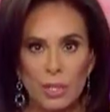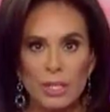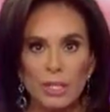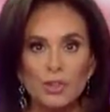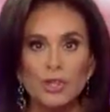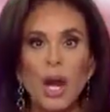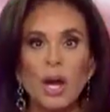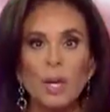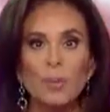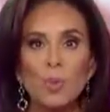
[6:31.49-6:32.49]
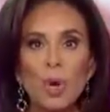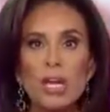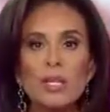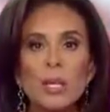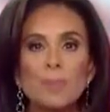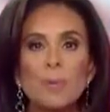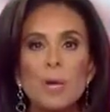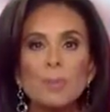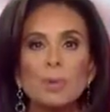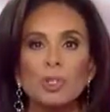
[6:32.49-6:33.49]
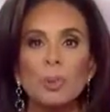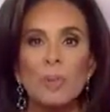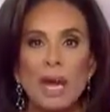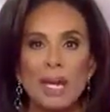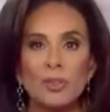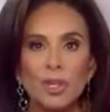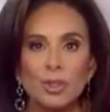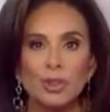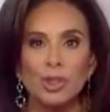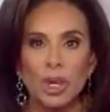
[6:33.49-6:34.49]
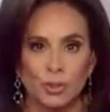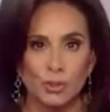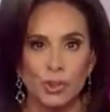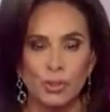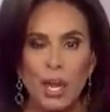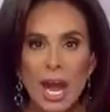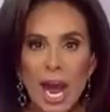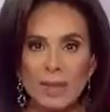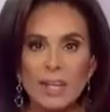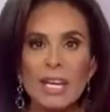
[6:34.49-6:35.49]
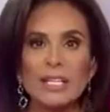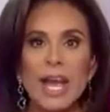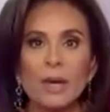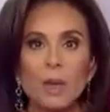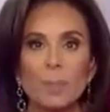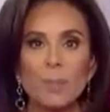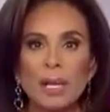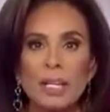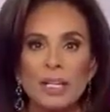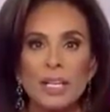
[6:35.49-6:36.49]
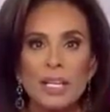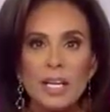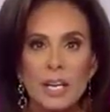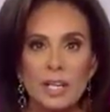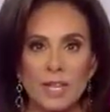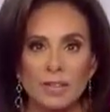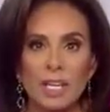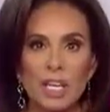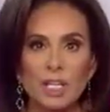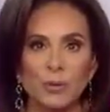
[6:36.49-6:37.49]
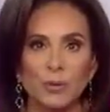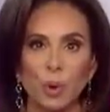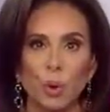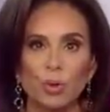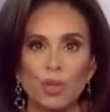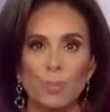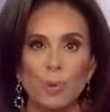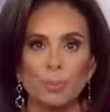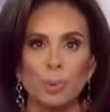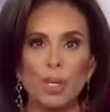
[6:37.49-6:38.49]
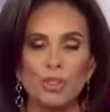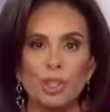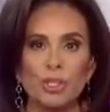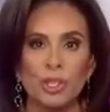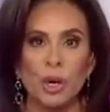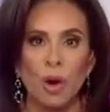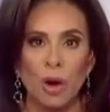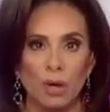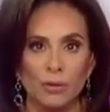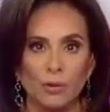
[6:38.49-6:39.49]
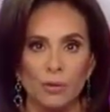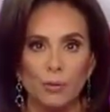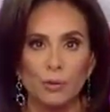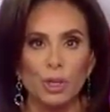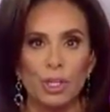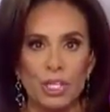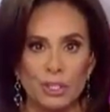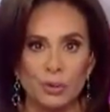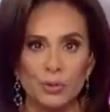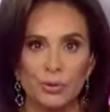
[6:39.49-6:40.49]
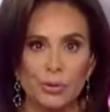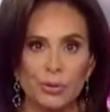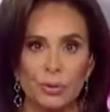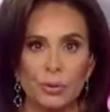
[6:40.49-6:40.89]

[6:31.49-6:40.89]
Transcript: It is time we, the people, demand the justice and the accountability that these fools have been preaching to us for years.